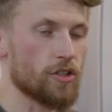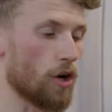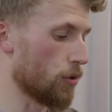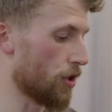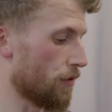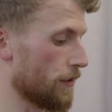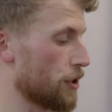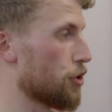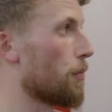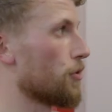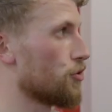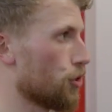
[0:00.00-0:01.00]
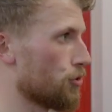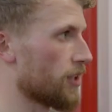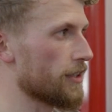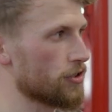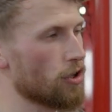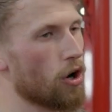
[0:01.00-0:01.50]
So we're going to finish up on 2
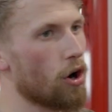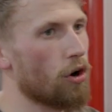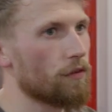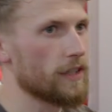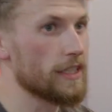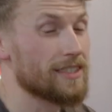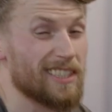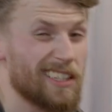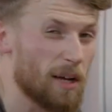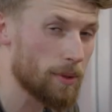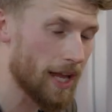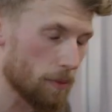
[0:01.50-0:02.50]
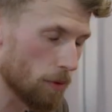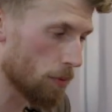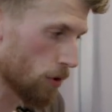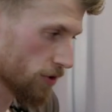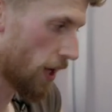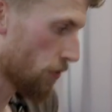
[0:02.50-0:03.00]
sets of the single arm cable
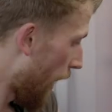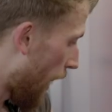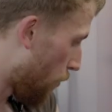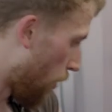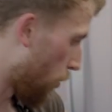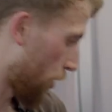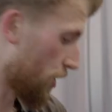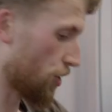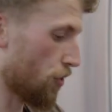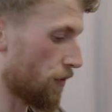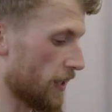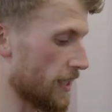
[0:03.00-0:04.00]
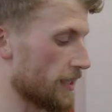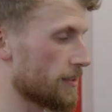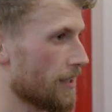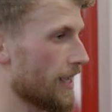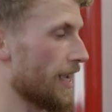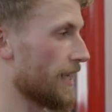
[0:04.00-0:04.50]
pull down, and what we're going to do for
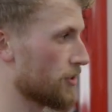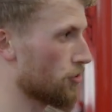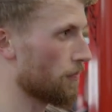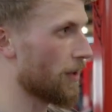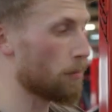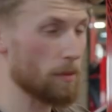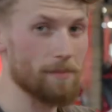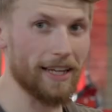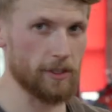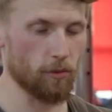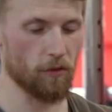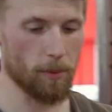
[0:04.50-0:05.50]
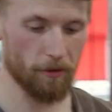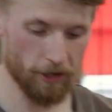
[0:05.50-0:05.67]
these is something I've been messing with a bit